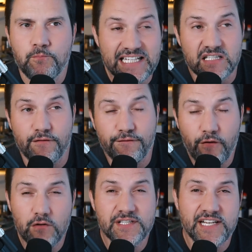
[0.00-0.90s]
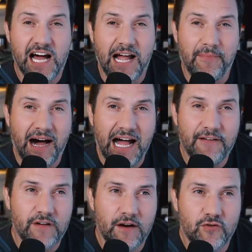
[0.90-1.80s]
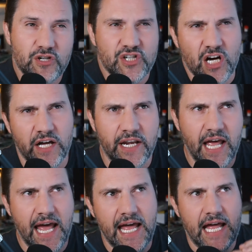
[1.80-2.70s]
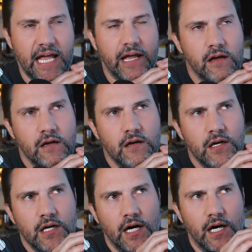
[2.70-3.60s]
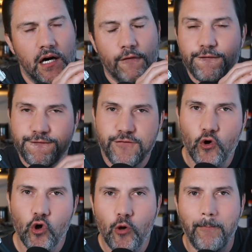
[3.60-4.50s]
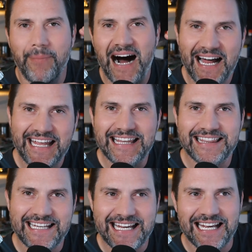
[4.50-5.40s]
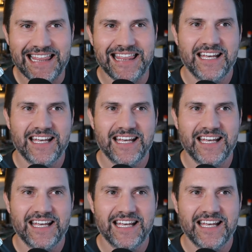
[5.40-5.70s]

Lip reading: It's the first time I've ever done a full body length